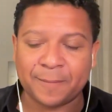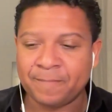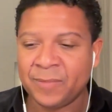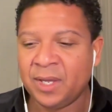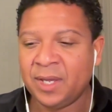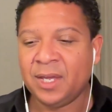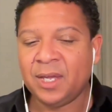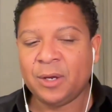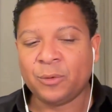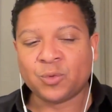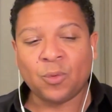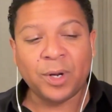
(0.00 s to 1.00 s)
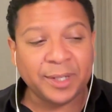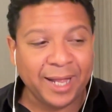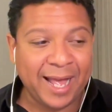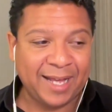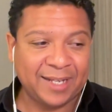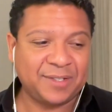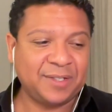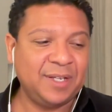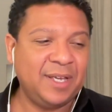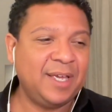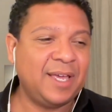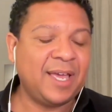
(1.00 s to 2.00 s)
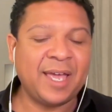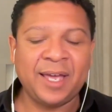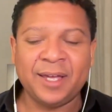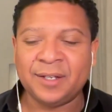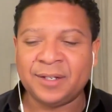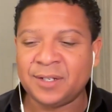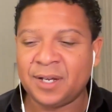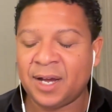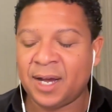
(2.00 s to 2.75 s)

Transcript: It was one class. And